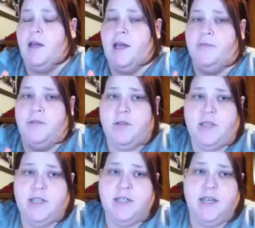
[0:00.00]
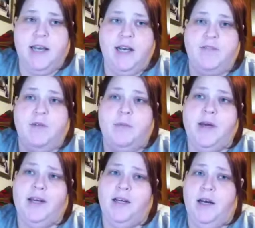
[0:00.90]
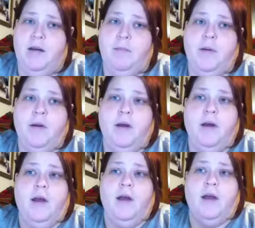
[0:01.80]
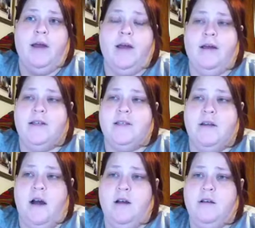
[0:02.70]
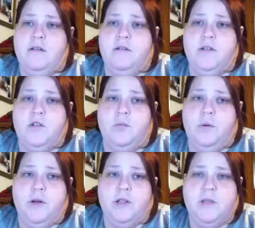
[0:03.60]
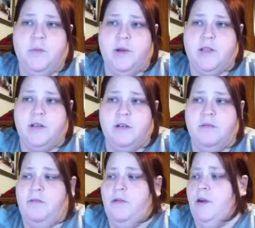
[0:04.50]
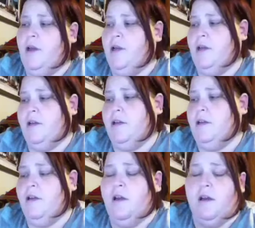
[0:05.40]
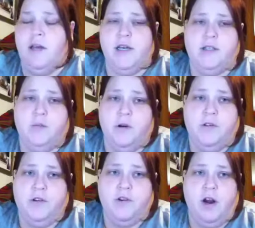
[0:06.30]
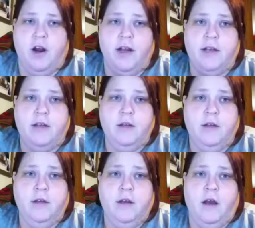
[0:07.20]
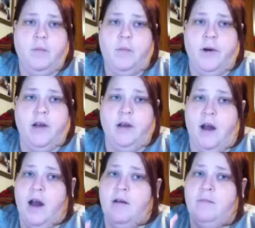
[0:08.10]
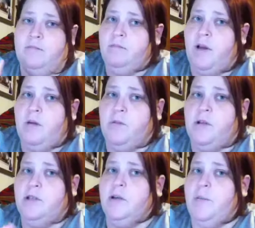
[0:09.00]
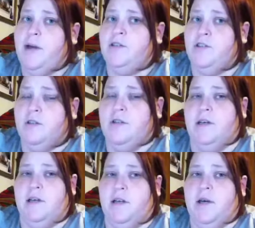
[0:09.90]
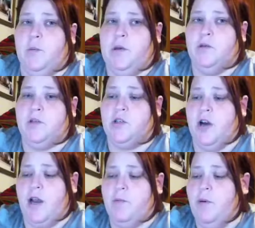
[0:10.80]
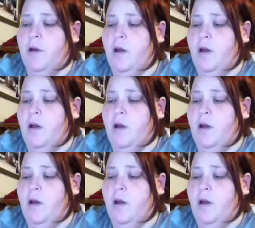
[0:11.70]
If you see a skein of it, pick it up. It's not super expensive, and it's worth a try. But I'm willing to bet you that it will stripe.